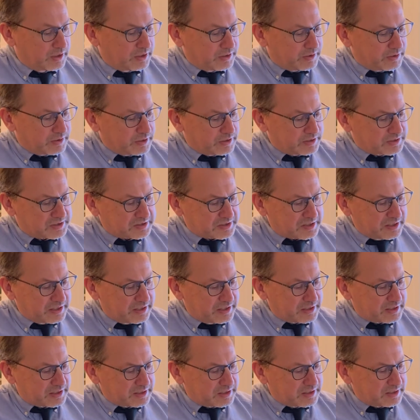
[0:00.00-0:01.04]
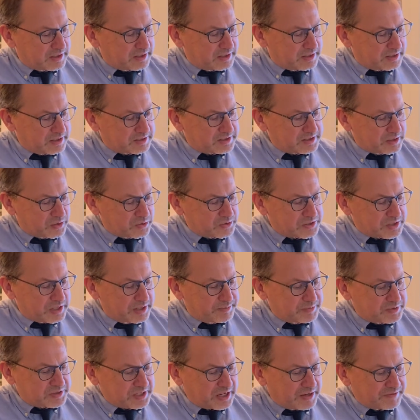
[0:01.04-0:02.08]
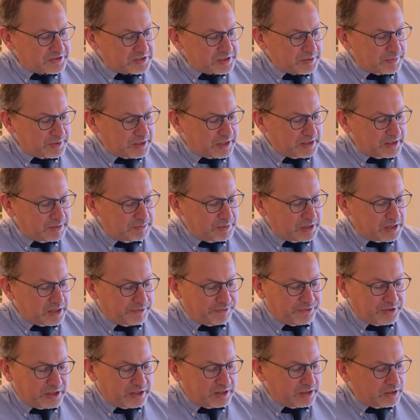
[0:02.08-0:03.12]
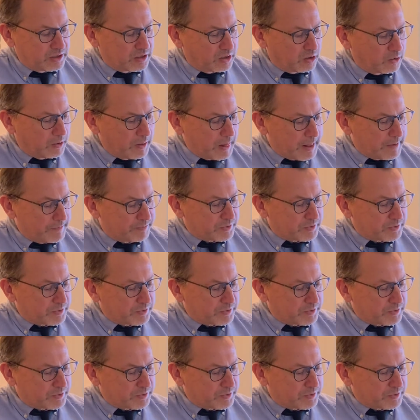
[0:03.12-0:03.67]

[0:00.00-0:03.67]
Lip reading: The single slit must have something in the middle of it. No.